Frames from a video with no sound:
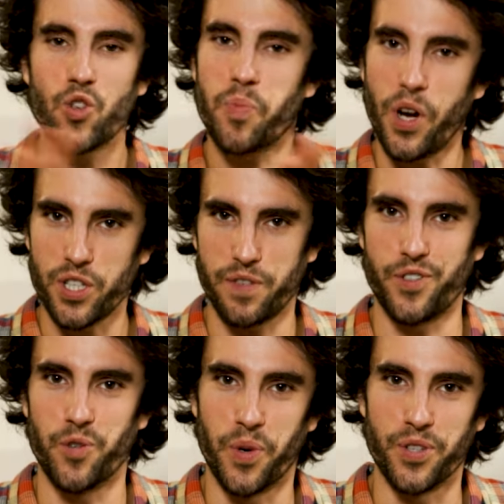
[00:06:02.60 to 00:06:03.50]
to positive
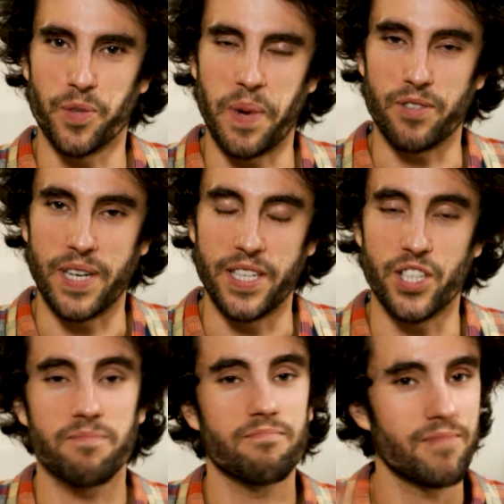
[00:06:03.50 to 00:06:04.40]
viewpoints about
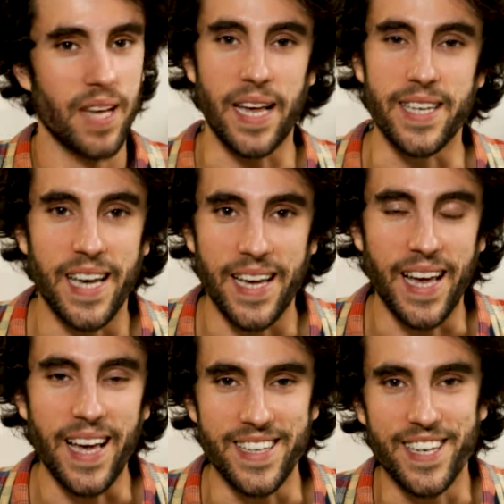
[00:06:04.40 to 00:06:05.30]
age,
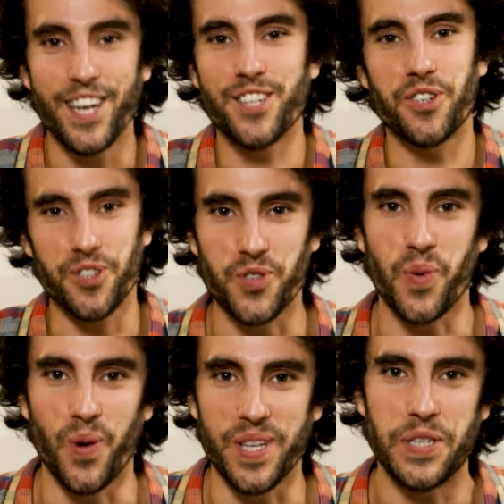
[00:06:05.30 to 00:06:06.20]
aka
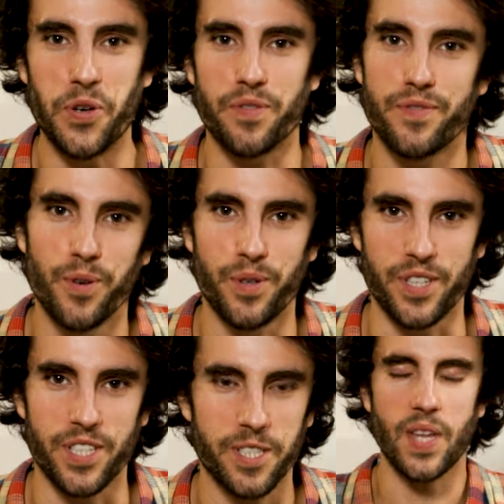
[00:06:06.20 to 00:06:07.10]
controlling your
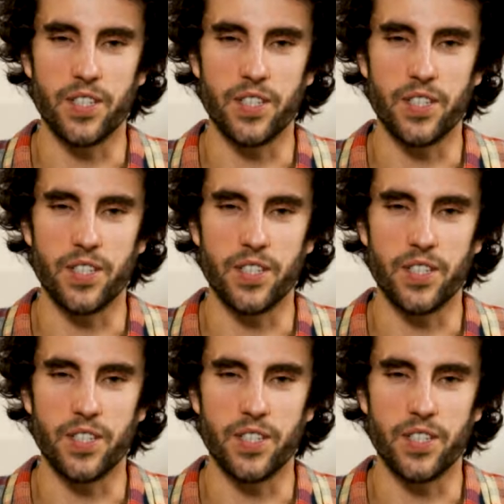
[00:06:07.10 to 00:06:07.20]
focus.